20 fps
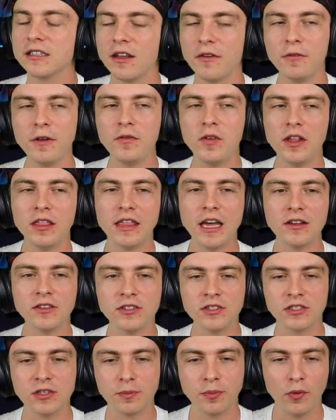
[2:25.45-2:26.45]
50,000
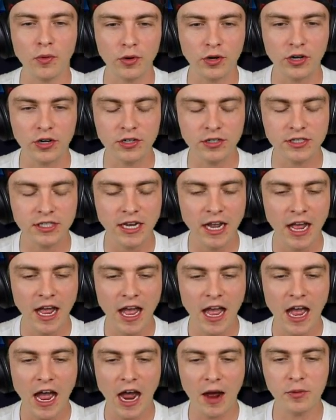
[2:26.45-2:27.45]
supporters.
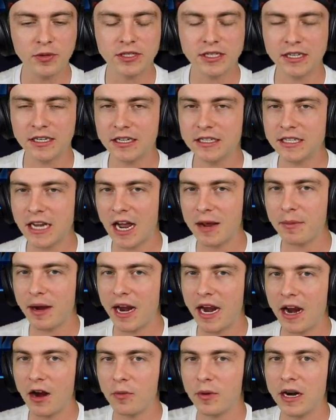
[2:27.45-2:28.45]
I was gonna dye my
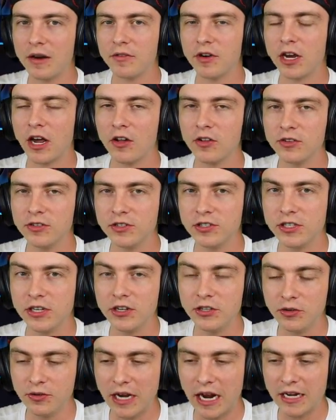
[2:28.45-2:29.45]
hair whatever color
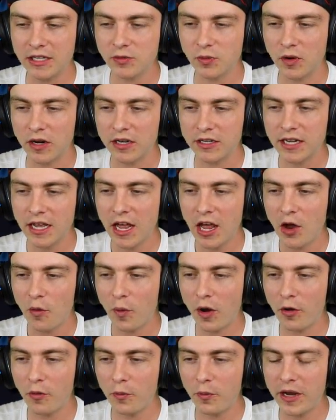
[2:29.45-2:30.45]
you guys want.
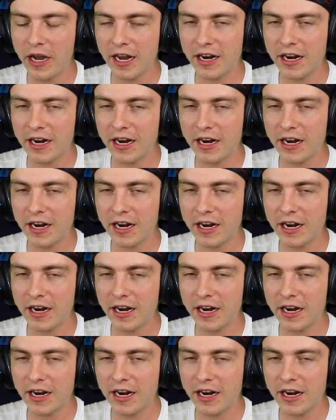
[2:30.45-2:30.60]
Well, we got